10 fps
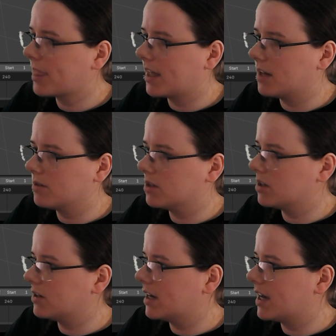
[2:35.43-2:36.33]
And I'm going to
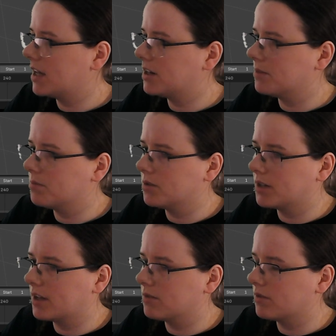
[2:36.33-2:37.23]
go ahead and pull
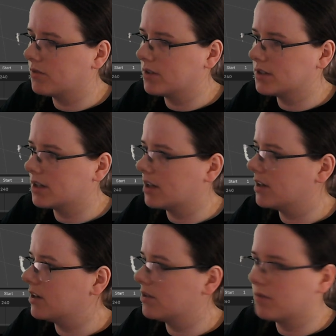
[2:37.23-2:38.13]
down the roughness
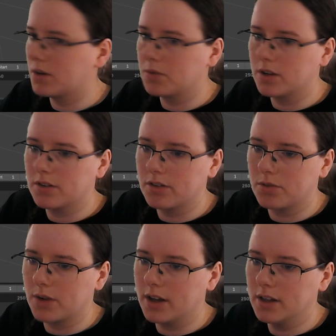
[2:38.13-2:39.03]
on the red ones as
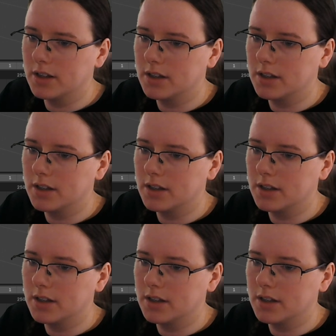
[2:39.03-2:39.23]
well.